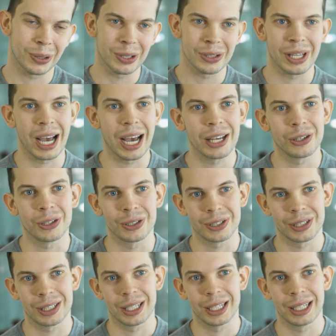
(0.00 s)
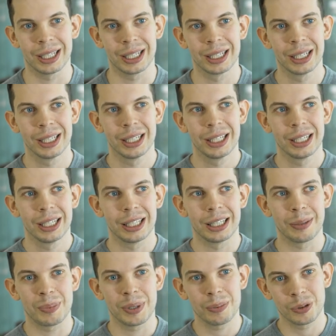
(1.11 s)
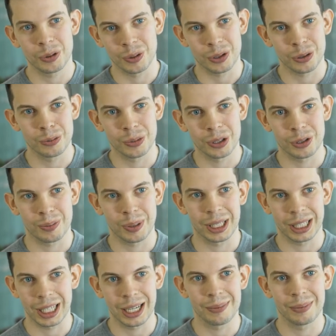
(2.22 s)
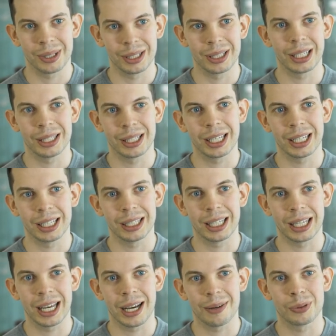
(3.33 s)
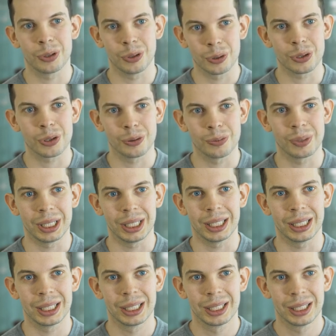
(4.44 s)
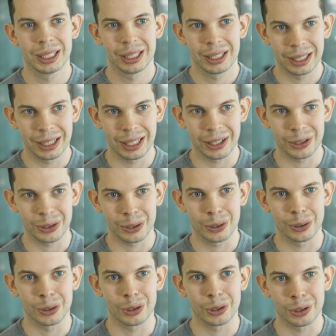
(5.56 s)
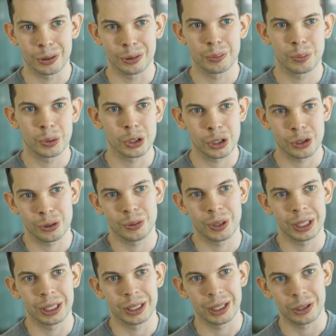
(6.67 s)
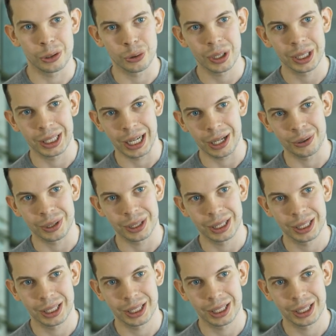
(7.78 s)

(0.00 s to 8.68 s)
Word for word: first hires, the, the people with whom you spend time, they, they, they have to also be there to push you when you are down